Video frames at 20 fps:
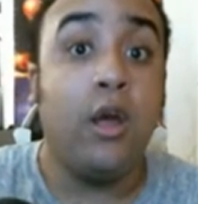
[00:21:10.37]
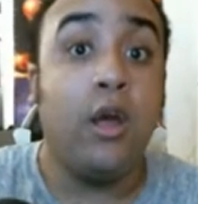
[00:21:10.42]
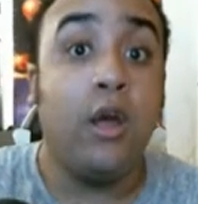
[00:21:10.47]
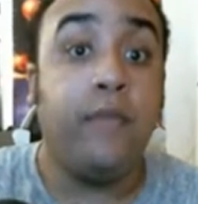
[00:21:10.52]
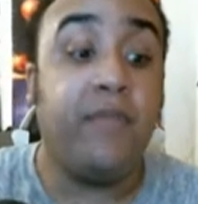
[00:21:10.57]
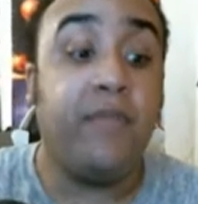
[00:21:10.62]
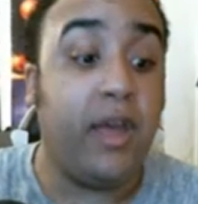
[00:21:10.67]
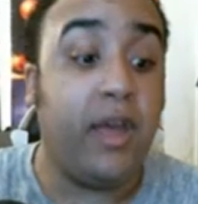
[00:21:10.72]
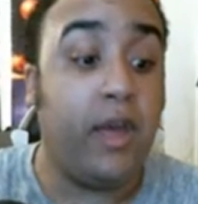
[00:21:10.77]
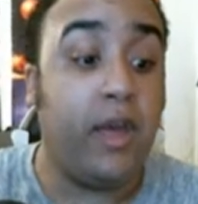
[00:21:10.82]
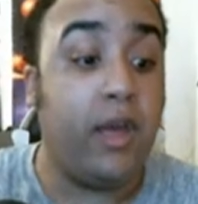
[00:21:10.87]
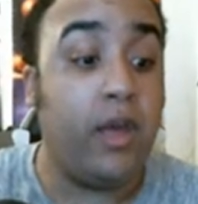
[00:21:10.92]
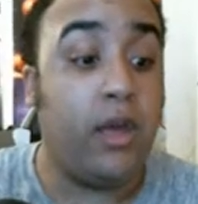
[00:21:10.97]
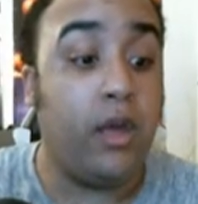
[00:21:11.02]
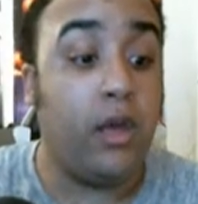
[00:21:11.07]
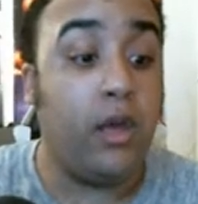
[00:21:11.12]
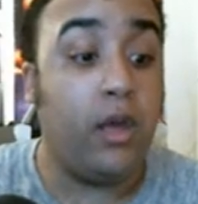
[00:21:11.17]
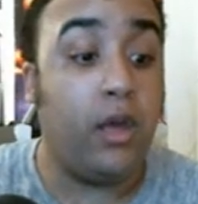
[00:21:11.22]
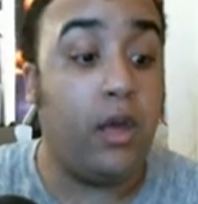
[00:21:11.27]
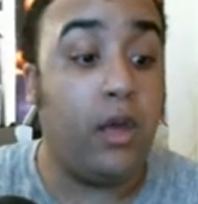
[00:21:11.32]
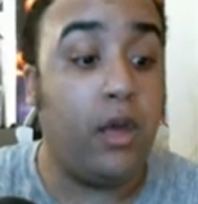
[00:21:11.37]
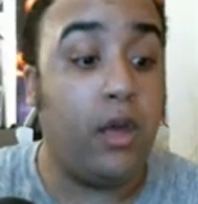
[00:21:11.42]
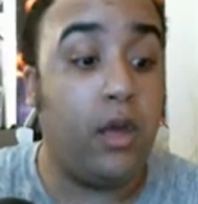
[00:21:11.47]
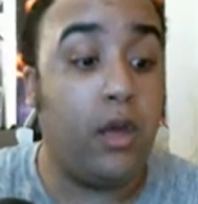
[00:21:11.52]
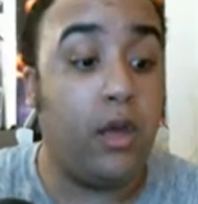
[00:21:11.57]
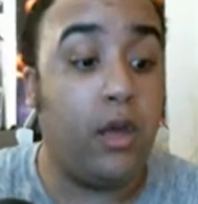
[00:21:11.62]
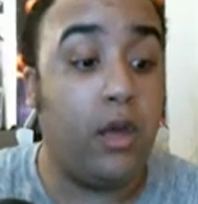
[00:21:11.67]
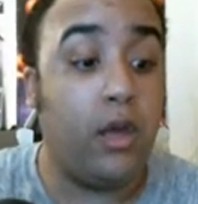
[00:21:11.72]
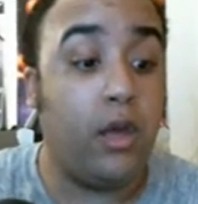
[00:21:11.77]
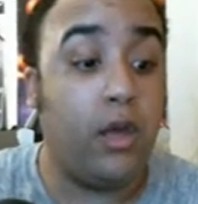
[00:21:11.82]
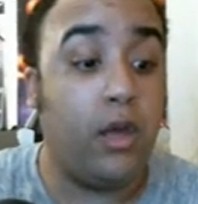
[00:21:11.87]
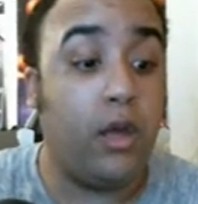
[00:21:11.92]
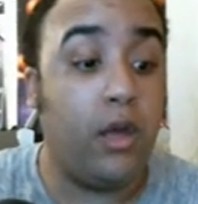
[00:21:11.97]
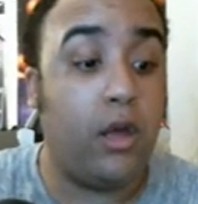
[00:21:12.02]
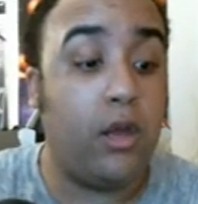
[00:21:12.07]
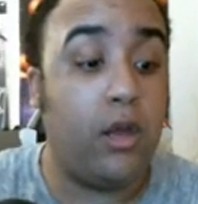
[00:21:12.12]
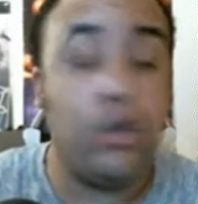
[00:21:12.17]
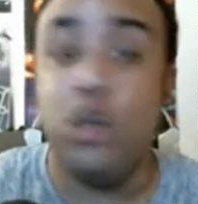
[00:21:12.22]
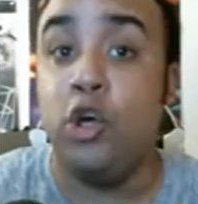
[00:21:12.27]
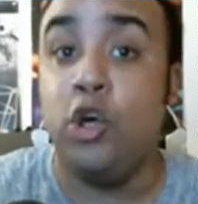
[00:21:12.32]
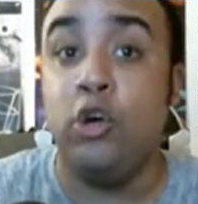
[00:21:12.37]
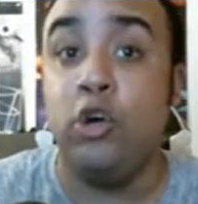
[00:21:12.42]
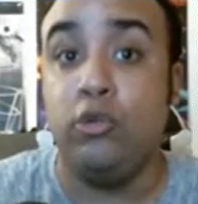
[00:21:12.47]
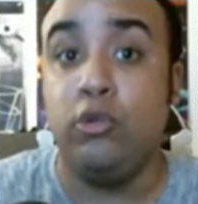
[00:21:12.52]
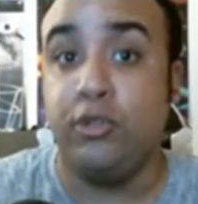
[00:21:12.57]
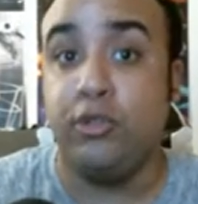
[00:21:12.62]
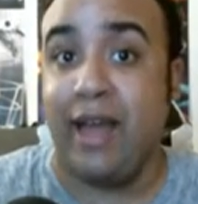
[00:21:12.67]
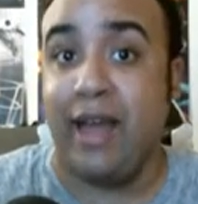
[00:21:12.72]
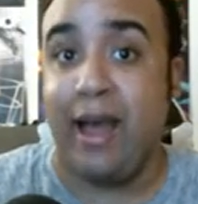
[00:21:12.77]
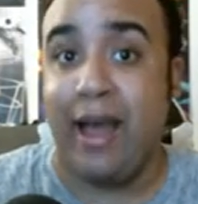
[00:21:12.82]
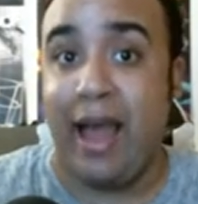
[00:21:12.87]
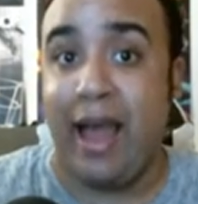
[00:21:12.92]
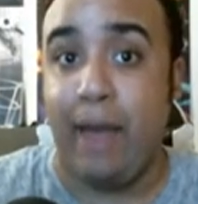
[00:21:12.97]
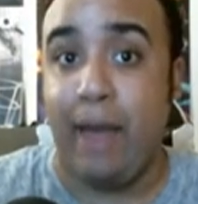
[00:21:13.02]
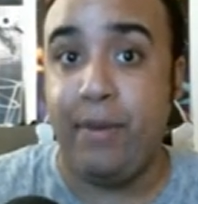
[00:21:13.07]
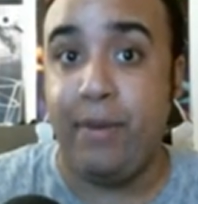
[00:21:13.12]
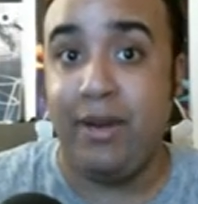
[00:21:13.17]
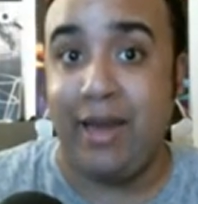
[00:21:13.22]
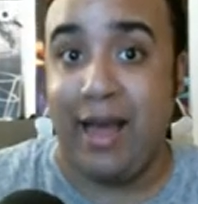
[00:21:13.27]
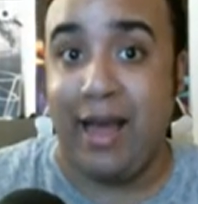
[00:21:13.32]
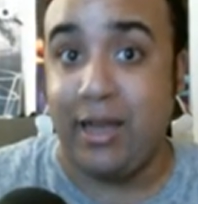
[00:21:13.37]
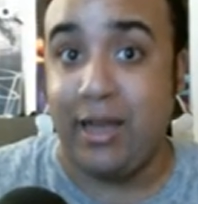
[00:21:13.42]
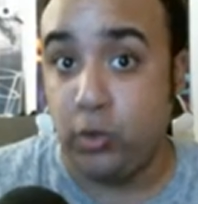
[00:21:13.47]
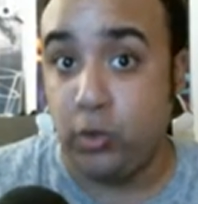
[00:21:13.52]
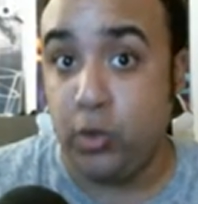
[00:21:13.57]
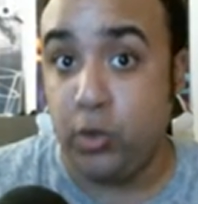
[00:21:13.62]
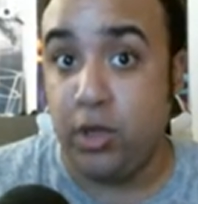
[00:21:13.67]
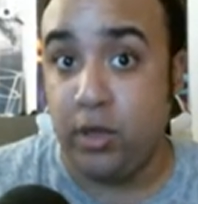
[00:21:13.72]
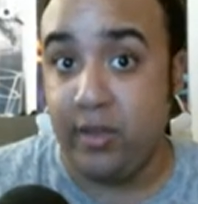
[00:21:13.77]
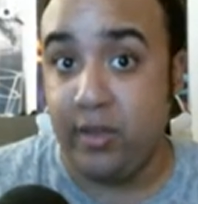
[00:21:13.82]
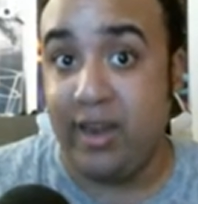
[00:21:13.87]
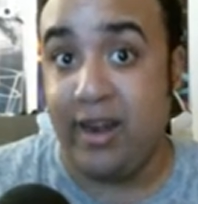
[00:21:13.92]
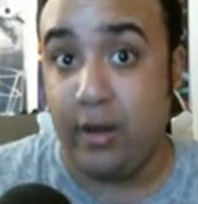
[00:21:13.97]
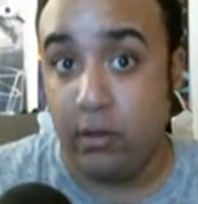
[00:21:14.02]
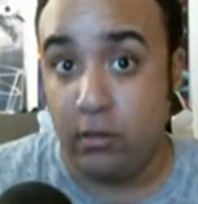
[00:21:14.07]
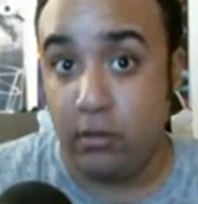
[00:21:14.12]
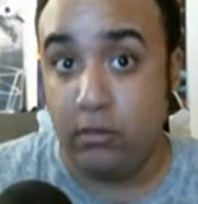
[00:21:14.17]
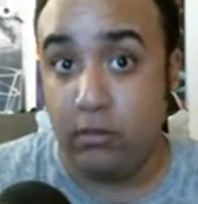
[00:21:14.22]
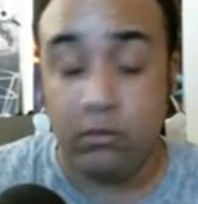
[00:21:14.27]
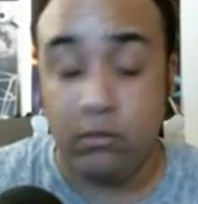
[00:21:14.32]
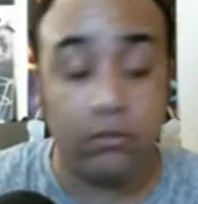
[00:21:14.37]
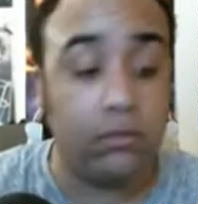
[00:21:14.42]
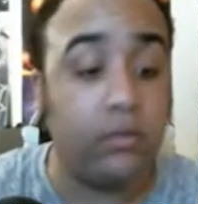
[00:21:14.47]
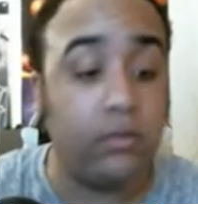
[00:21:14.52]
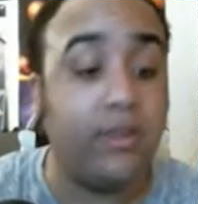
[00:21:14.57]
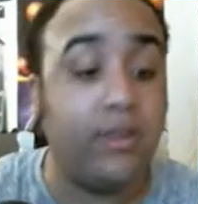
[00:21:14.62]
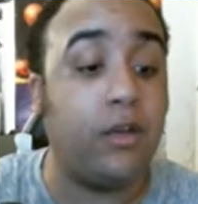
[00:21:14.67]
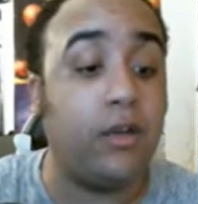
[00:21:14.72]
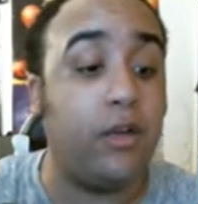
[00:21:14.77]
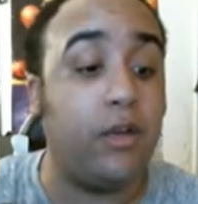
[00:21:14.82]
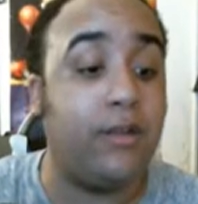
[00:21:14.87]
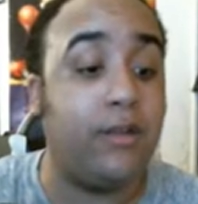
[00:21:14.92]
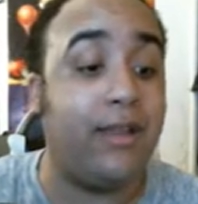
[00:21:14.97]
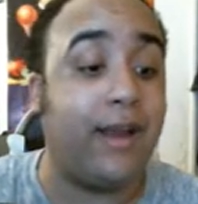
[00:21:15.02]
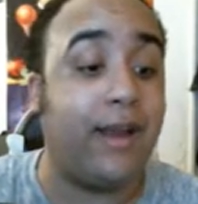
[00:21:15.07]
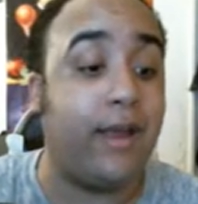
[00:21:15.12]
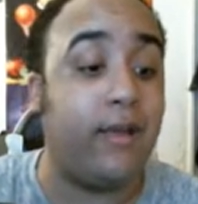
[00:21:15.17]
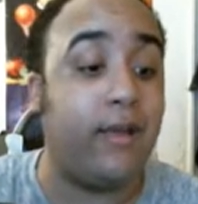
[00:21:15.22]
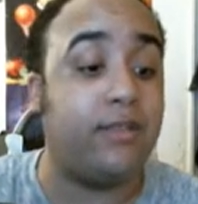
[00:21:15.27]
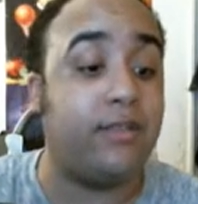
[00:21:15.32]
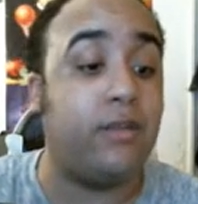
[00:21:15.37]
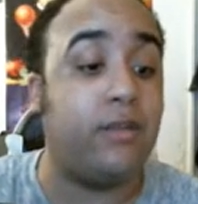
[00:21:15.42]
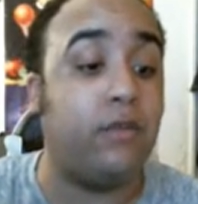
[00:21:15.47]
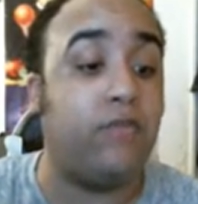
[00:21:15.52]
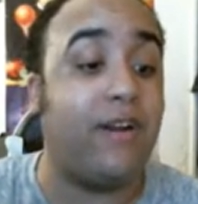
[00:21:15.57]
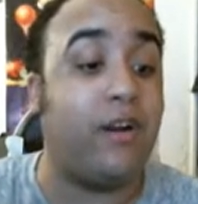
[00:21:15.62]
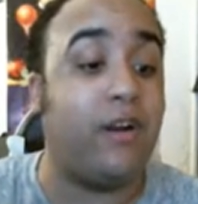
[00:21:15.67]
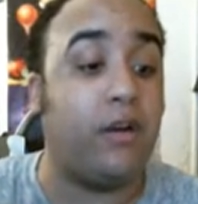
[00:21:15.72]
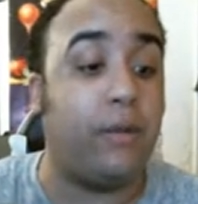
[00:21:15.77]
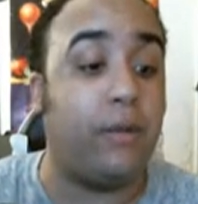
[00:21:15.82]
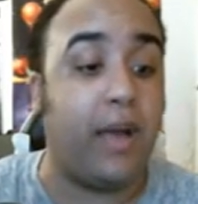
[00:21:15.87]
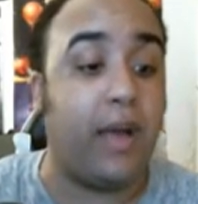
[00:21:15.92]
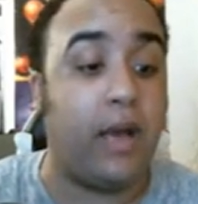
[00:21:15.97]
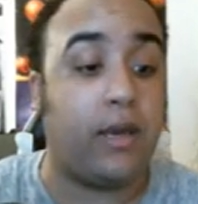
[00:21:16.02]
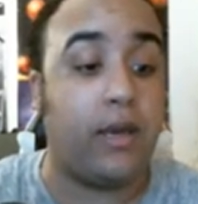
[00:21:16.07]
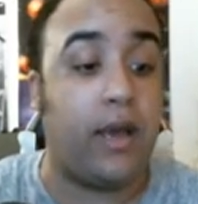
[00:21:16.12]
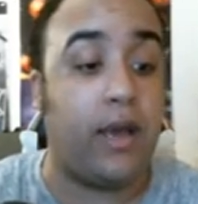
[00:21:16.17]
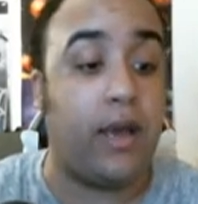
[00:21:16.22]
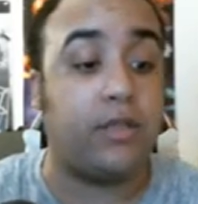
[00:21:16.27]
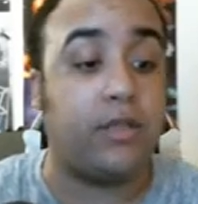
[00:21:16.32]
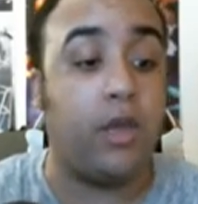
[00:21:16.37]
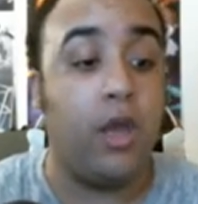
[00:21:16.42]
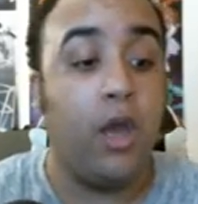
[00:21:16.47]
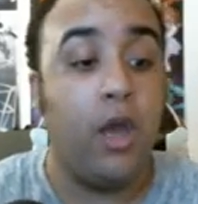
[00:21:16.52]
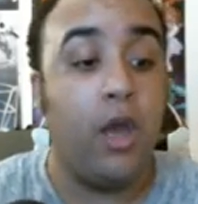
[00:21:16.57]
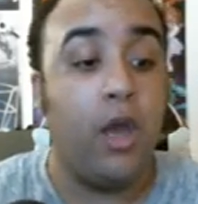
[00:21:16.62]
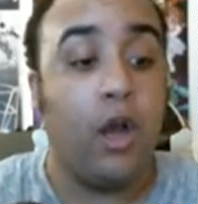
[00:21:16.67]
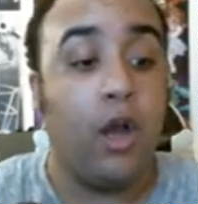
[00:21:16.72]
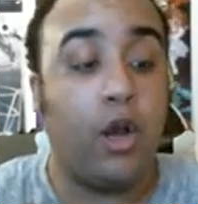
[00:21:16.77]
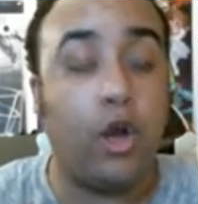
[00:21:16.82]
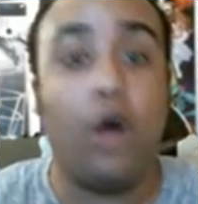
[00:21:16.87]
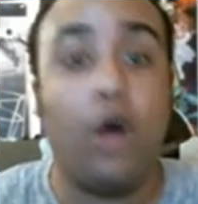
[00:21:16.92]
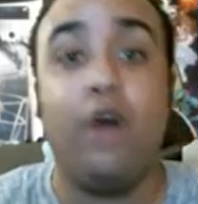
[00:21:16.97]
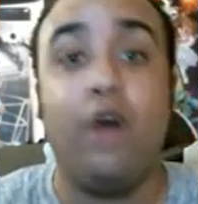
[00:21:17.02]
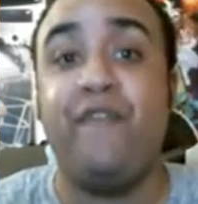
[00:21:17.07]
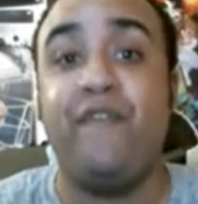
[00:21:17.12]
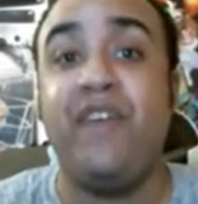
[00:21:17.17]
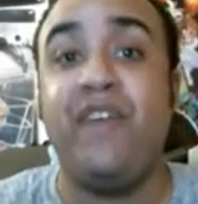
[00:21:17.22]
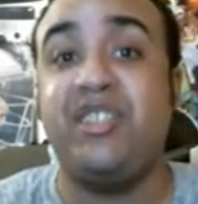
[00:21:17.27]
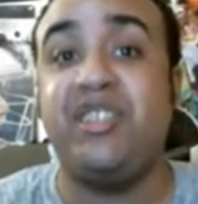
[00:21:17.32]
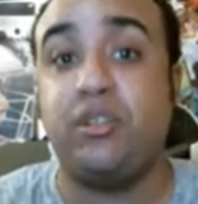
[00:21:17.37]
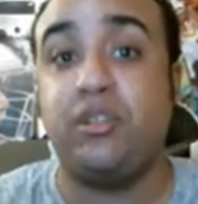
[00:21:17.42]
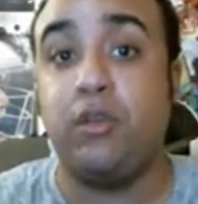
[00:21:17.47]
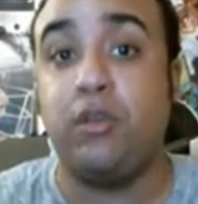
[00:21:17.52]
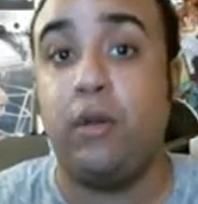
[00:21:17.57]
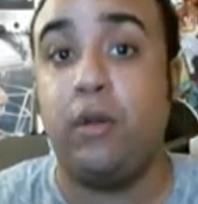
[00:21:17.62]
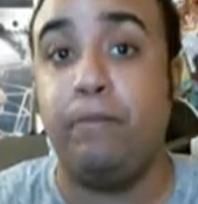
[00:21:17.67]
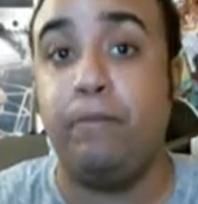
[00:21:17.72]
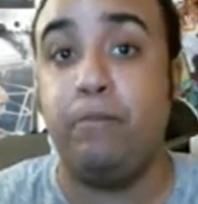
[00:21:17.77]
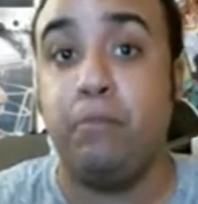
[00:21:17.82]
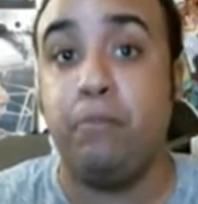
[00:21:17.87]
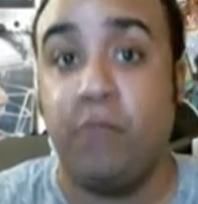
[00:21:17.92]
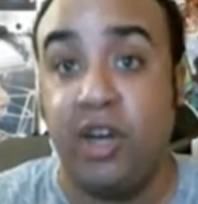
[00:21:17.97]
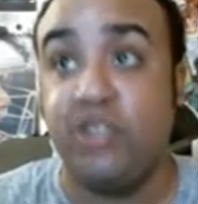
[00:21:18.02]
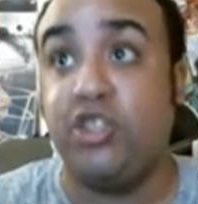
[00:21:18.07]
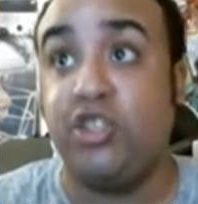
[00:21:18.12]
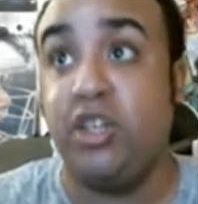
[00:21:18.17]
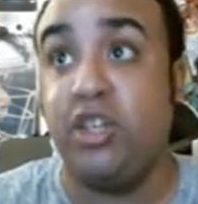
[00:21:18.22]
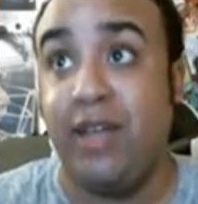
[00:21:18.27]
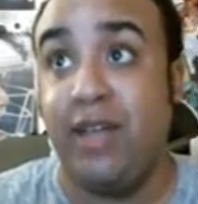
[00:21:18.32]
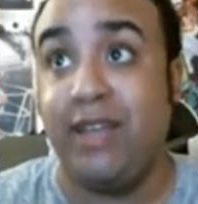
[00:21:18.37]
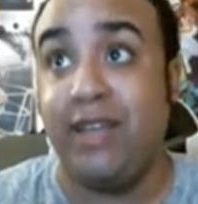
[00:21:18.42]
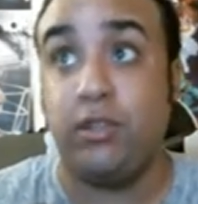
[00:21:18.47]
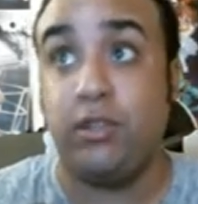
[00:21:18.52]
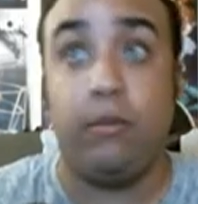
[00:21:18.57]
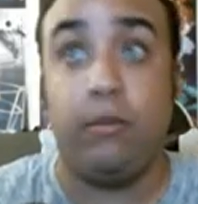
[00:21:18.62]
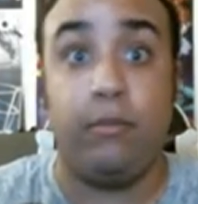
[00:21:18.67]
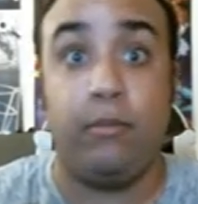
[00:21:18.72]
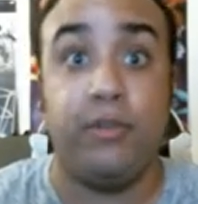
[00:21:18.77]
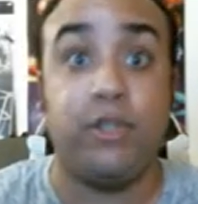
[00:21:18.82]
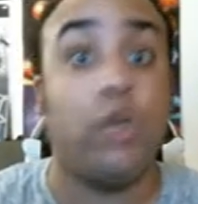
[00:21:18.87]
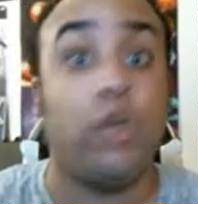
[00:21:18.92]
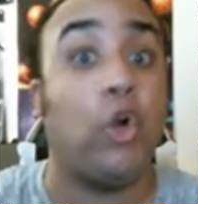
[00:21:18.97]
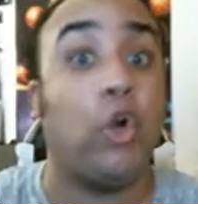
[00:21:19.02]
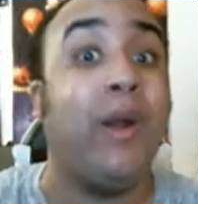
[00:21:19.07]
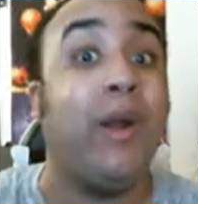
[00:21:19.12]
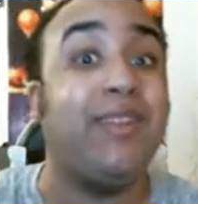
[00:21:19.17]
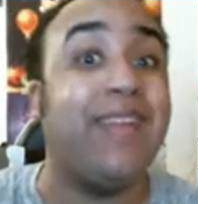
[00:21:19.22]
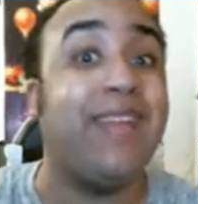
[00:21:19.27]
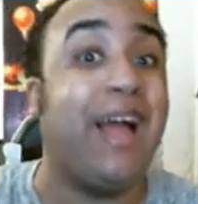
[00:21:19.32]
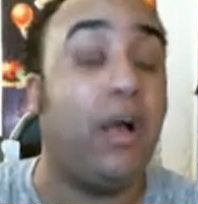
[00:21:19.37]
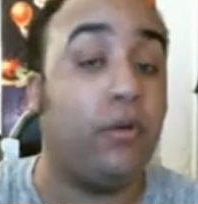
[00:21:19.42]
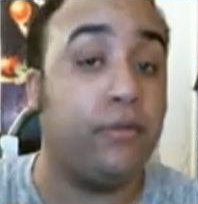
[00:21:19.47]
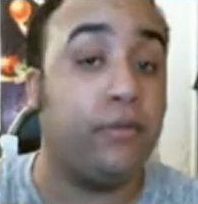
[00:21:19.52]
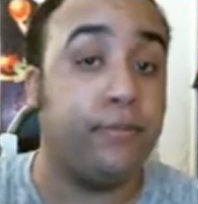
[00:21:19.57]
The news that happened last week that I read on the podcast, Kofi's merchandise numbers are going down.